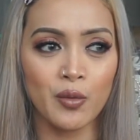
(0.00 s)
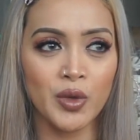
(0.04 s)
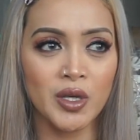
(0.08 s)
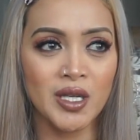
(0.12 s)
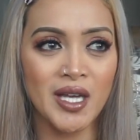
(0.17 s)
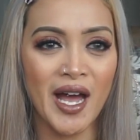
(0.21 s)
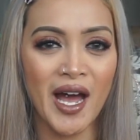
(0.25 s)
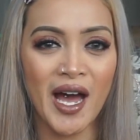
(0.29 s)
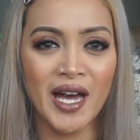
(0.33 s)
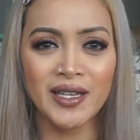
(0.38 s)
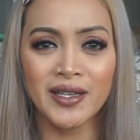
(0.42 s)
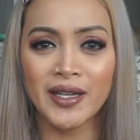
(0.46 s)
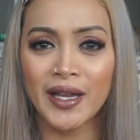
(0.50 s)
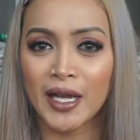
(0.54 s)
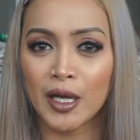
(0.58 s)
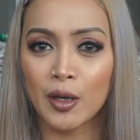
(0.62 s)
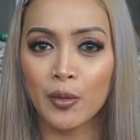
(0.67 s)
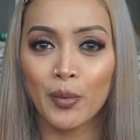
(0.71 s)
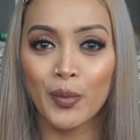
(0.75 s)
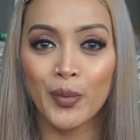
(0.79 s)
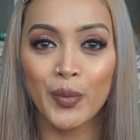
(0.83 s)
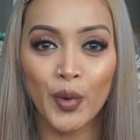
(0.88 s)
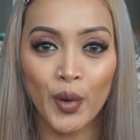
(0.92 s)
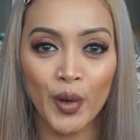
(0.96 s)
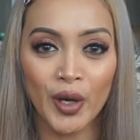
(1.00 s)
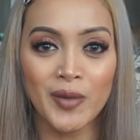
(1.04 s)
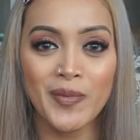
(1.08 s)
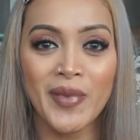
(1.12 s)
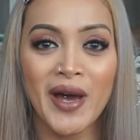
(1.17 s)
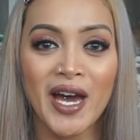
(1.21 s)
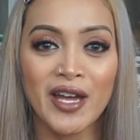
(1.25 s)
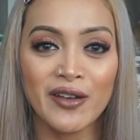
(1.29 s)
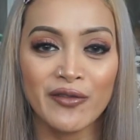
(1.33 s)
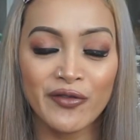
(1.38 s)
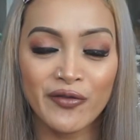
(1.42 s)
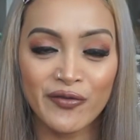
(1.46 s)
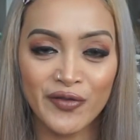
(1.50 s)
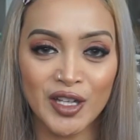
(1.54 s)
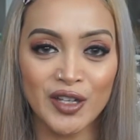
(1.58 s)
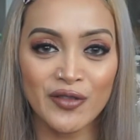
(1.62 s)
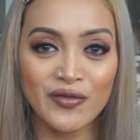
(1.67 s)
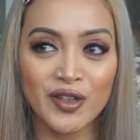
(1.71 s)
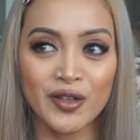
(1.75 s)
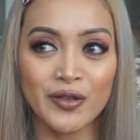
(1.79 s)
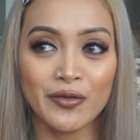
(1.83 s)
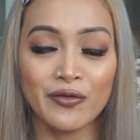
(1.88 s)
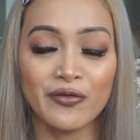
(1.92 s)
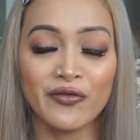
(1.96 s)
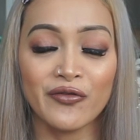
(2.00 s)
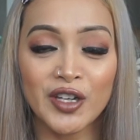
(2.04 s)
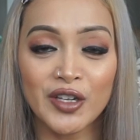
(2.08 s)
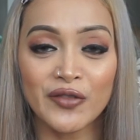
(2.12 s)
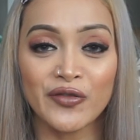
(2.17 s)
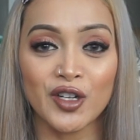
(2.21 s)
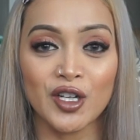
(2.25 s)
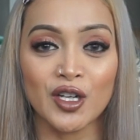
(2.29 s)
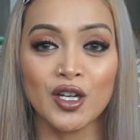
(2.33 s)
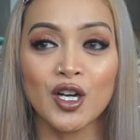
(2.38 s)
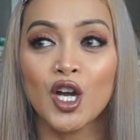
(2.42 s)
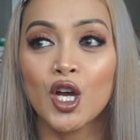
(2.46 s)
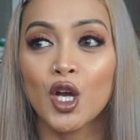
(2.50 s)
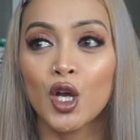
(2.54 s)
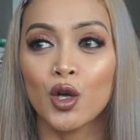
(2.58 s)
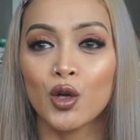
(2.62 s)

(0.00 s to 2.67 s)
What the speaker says: we had like boy band fever.